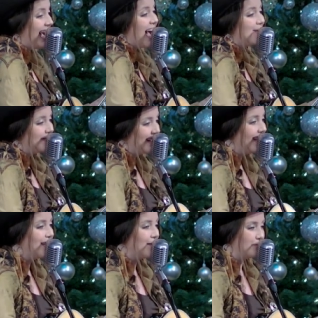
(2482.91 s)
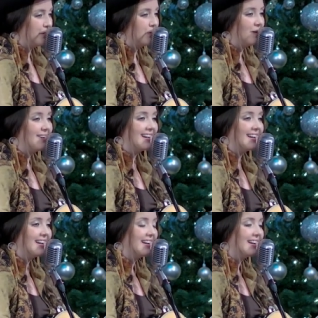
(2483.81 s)
I've been
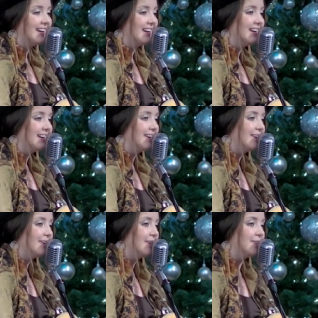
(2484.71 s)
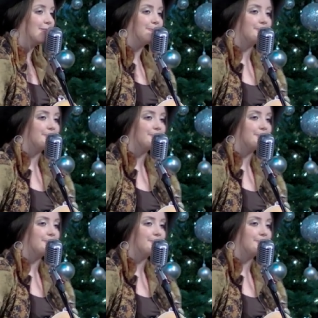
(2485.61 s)
everywhere.